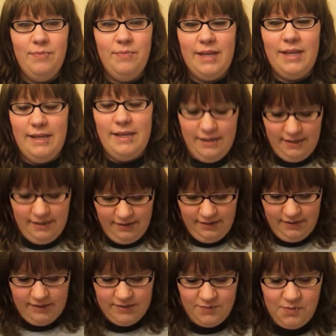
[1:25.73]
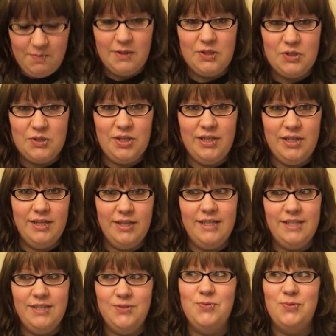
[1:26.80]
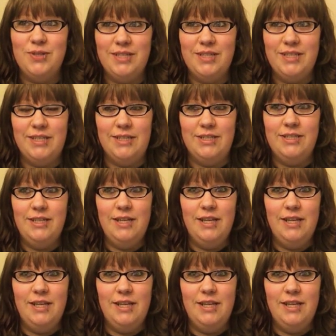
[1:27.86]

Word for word: He is from Australia. He's really good.